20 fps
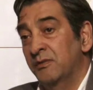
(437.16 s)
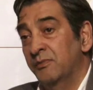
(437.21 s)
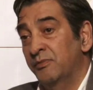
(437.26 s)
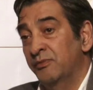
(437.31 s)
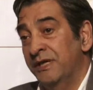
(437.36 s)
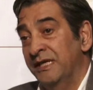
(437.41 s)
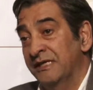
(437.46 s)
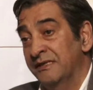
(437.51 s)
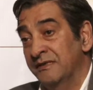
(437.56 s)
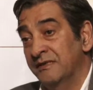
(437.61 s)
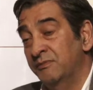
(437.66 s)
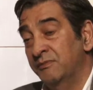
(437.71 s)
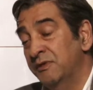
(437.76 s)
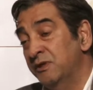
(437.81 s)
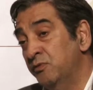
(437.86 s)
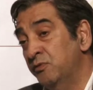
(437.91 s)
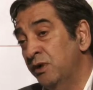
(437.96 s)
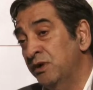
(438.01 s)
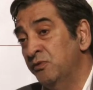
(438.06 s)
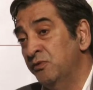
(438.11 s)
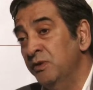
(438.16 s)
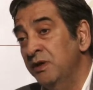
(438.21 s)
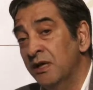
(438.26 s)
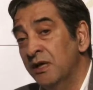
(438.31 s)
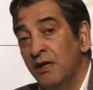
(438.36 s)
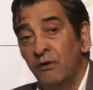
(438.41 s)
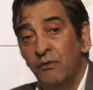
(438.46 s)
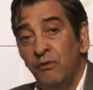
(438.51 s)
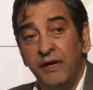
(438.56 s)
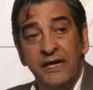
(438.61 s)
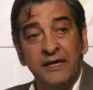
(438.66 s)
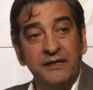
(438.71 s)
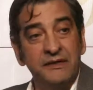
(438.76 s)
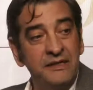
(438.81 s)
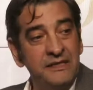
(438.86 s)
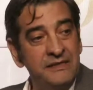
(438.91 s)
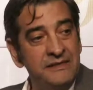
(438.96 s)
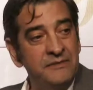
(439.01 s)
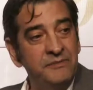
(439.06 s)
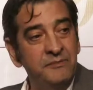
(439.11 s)
presence, but what we know,
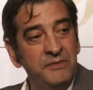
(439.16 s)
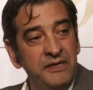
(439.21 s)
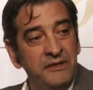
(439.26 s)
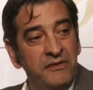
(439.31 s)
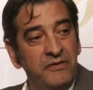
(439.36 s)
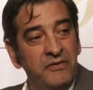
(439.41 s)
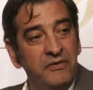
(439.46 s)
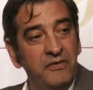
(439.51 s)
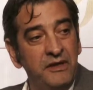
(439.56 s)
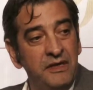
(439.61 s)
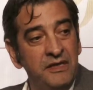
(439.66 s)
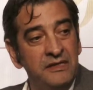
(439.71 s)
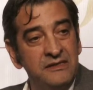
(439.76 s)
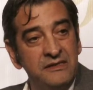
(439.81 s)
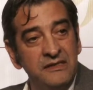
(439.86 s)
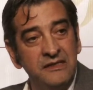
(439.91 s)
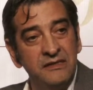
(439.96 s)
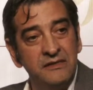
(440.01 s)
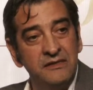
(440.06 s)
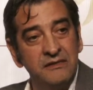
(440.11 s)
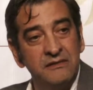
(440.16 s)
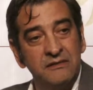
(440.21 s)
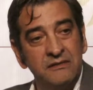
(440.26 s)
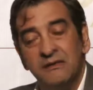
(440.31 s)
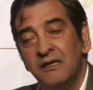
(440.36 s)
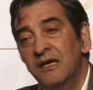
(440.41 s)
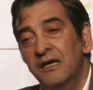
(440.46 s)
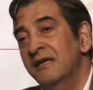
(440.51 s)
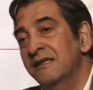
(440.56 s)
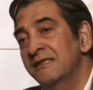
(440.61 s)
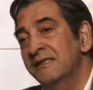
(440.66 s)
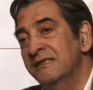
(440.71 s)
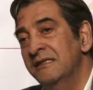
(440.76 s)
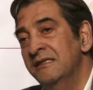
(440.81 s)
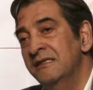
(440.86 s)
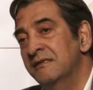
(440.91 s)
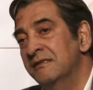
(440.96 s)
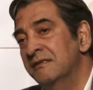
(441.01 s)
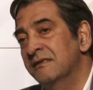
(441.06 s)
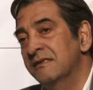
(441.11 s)
this myth exists
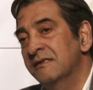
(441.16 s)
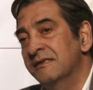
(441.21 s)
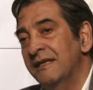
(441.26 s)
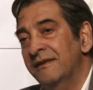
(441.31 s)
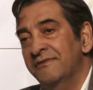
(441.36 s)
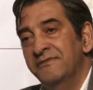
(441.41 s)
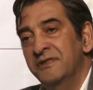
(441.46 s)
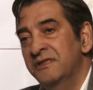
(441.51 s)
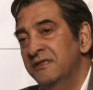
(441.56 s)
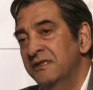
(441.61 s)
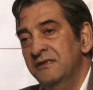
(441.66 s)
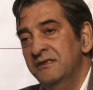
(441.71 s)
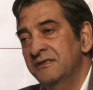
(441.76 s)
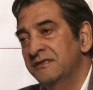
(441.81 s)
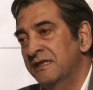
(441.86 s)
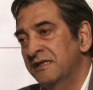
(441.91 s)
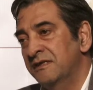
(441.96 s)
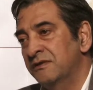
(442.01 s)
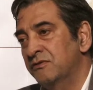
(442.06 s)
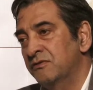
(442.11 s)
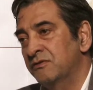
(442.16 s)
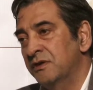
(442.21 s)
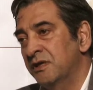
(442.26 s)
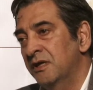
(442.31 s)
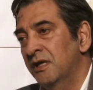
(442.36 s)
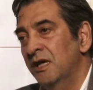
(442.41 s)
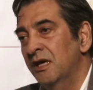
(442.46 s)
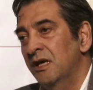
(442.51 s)
since the 17th century,